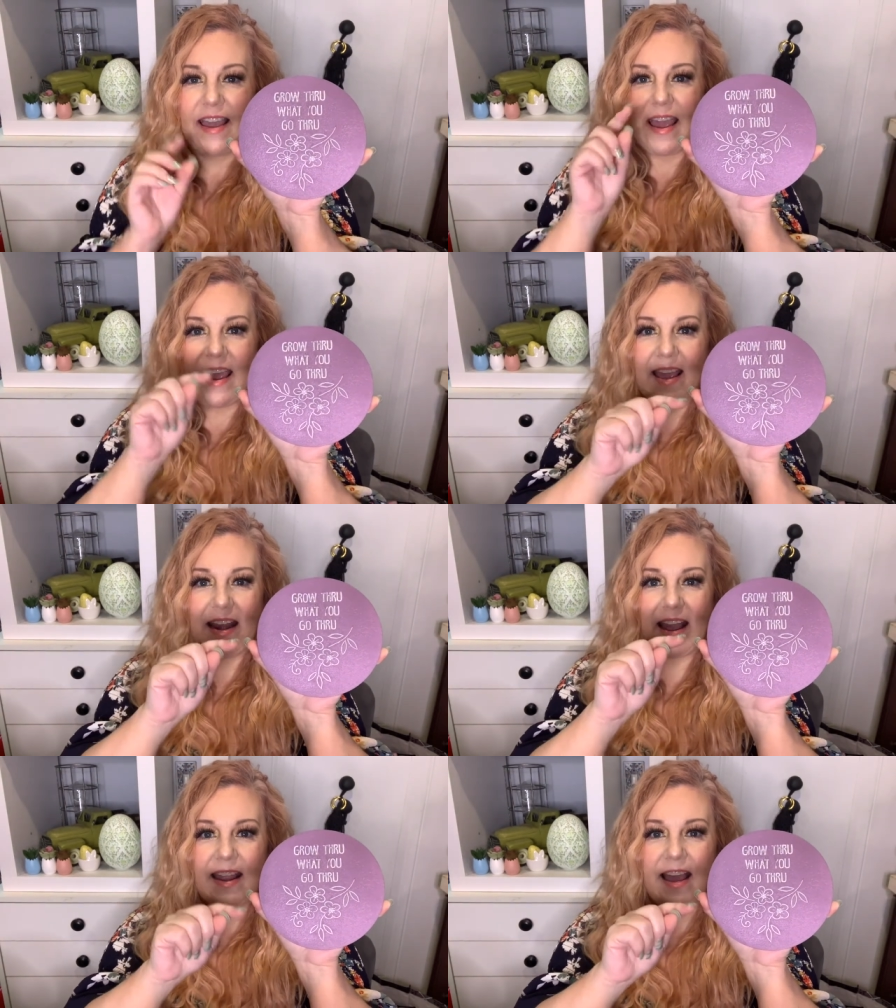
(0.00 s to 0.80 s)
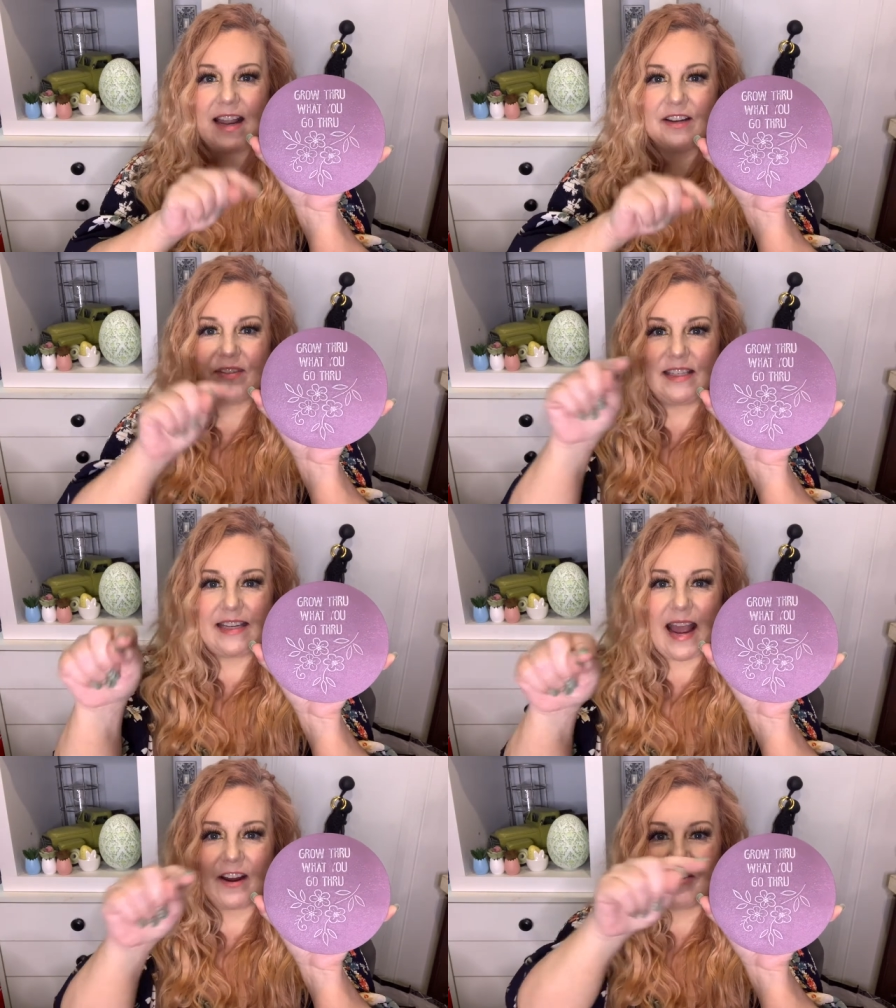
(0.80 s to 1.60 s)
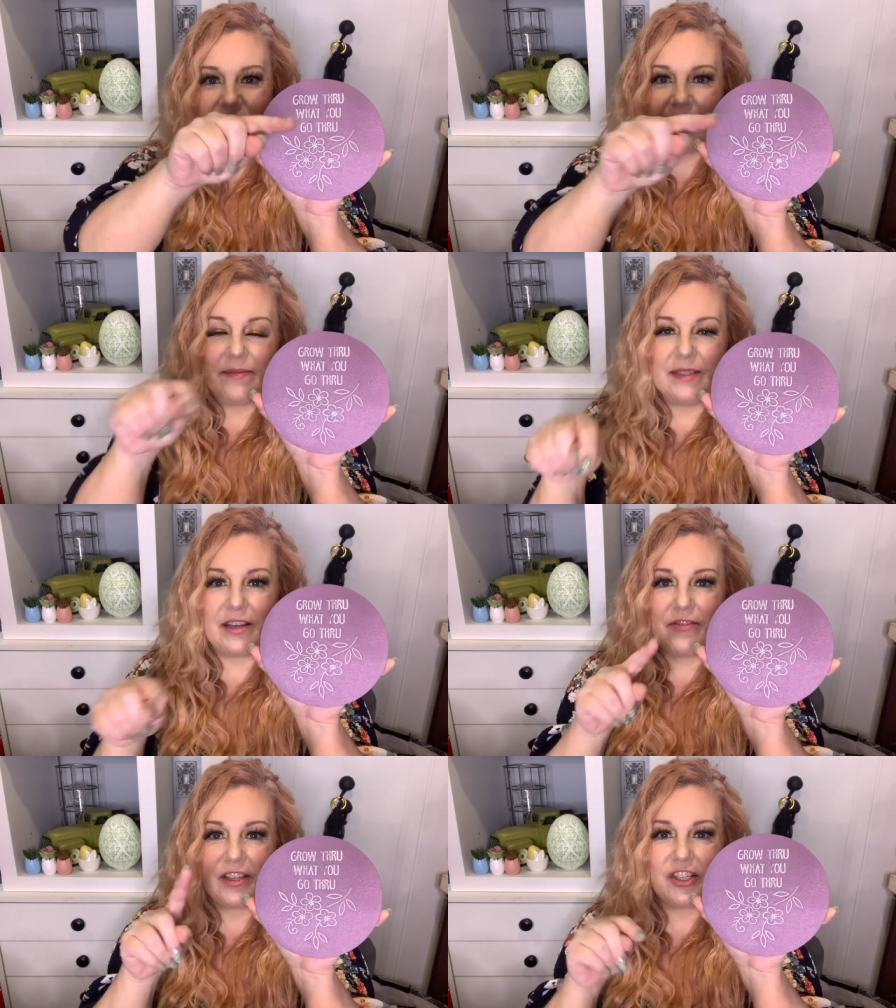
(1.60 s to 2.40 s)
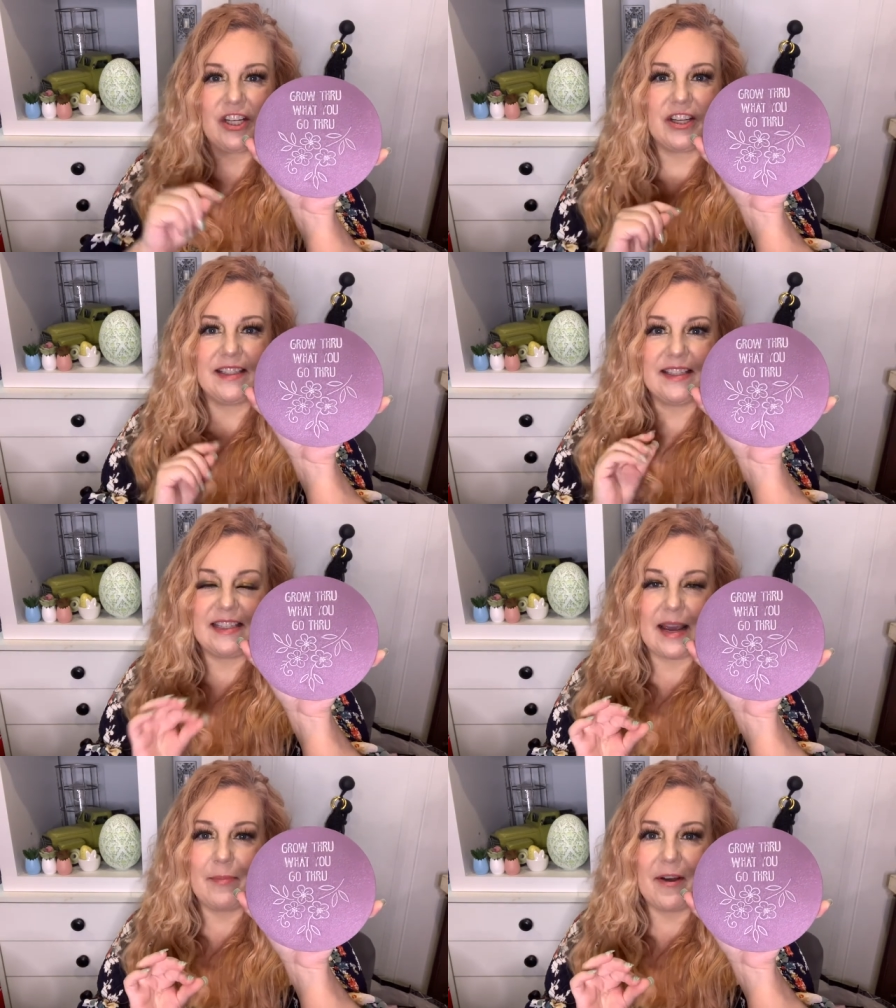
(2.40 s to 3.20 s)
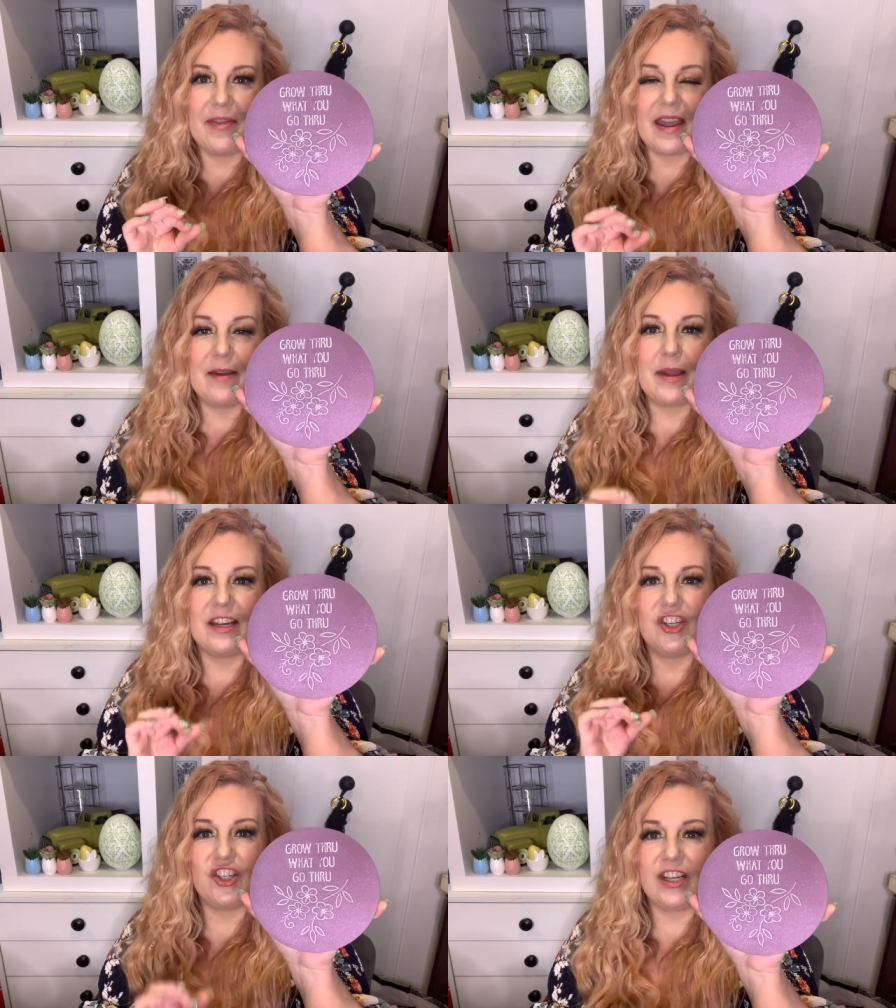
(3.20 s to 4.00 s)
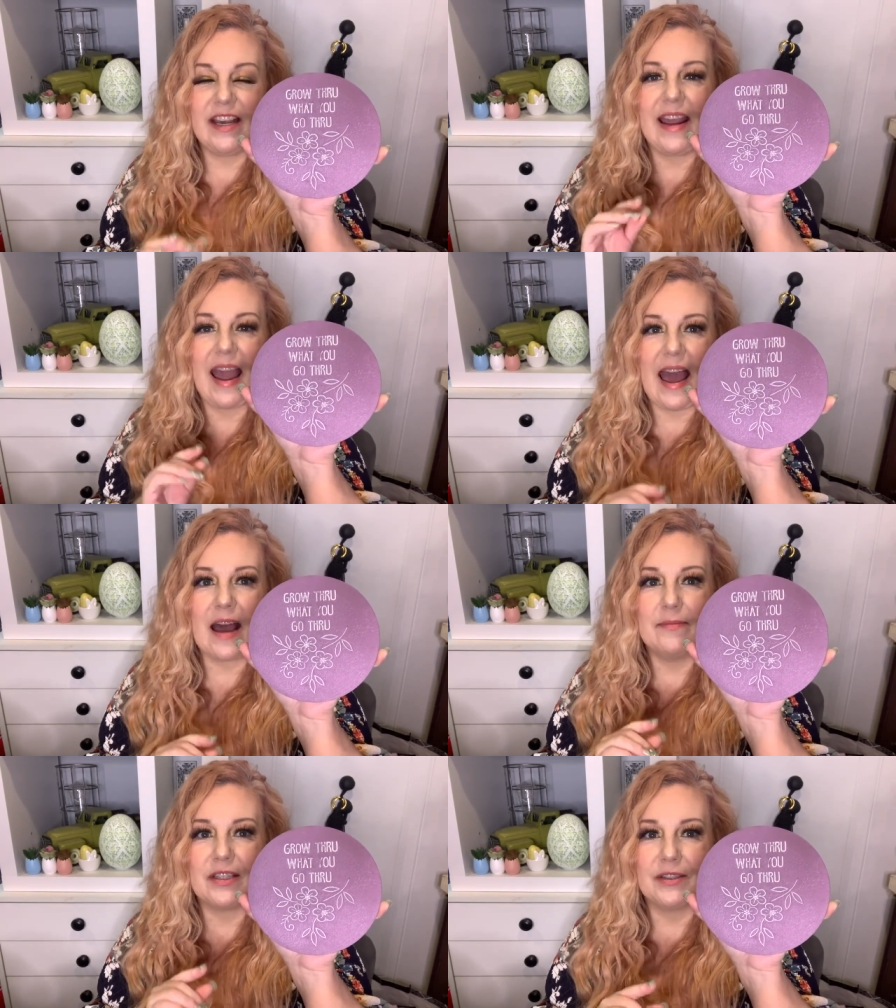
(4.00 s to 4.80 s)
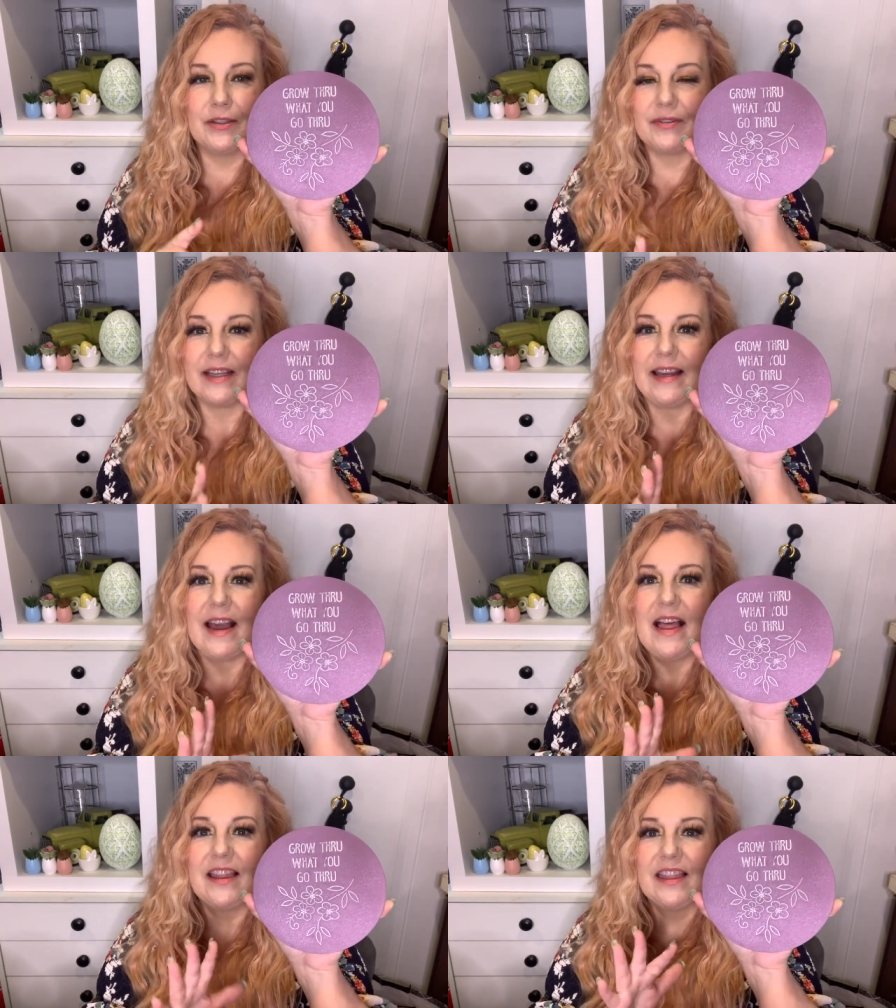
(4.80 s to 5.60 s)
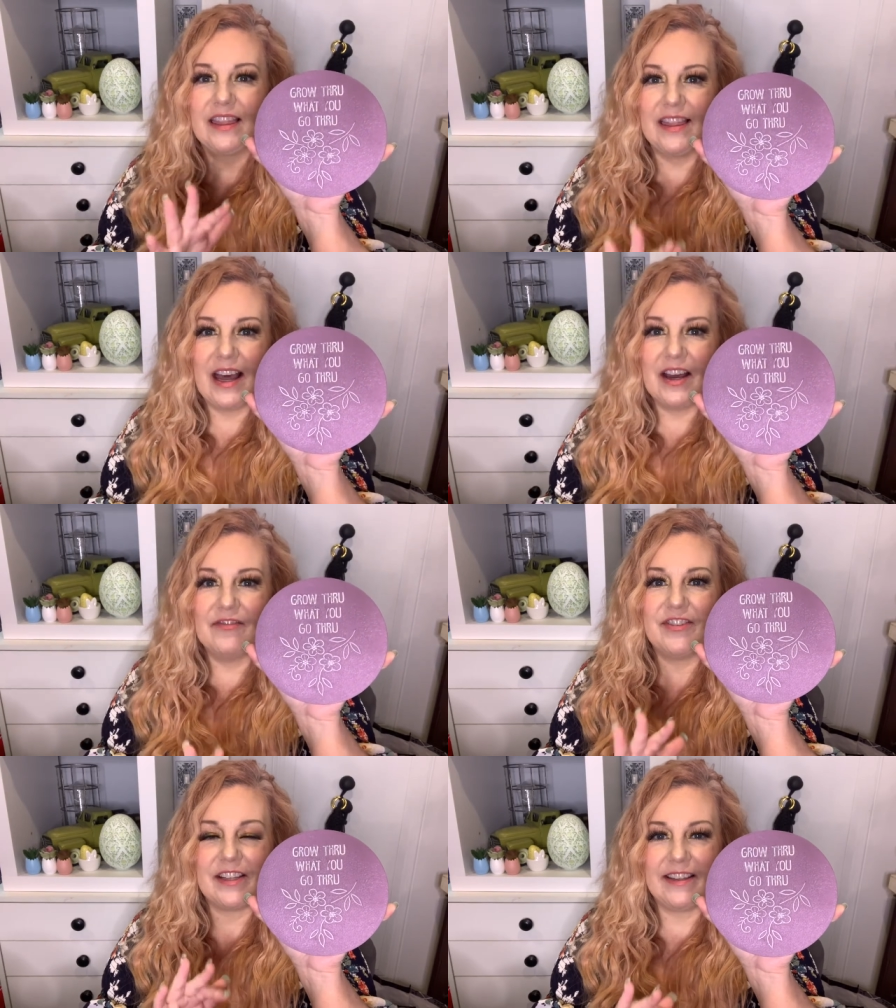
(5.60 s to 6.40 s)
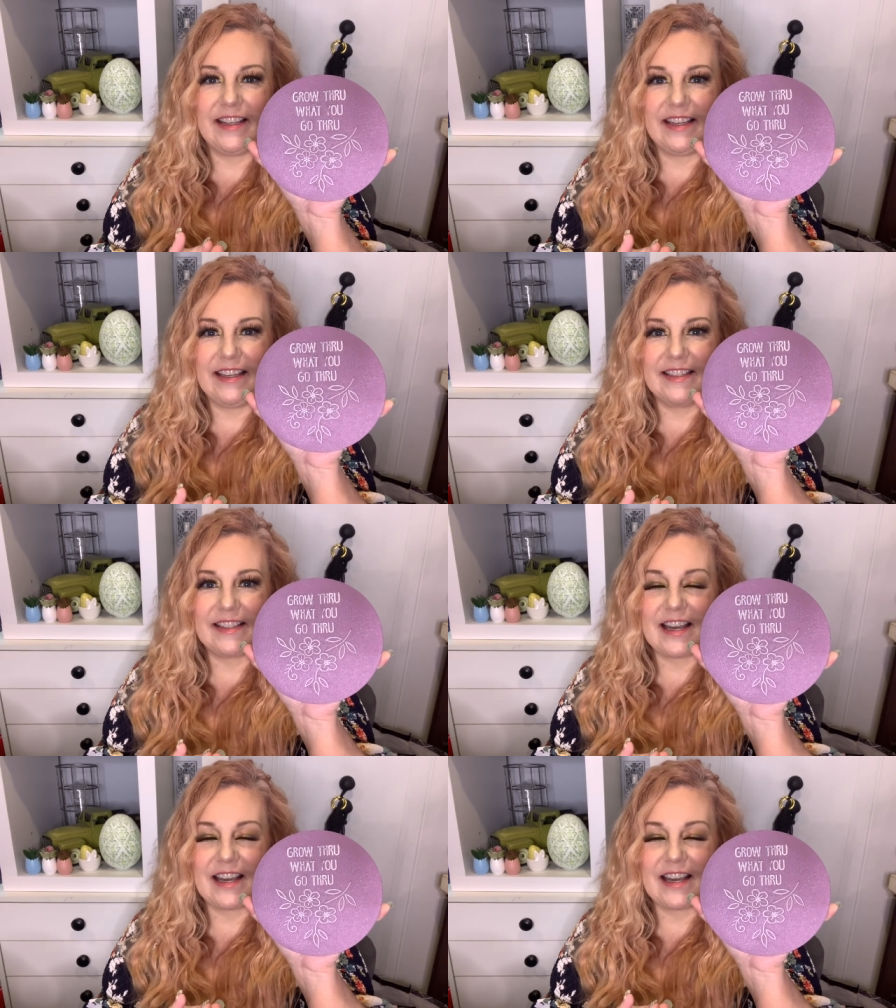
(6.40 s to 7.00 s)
and I kind of staggered them so that she could step on them, and she absolutely loved these,